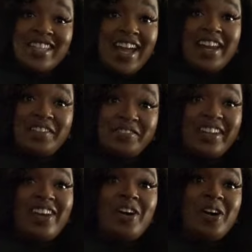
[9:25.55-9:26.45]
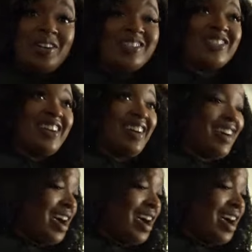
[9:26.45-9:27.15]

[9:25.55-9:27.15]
I ain't even gonna hold y'all.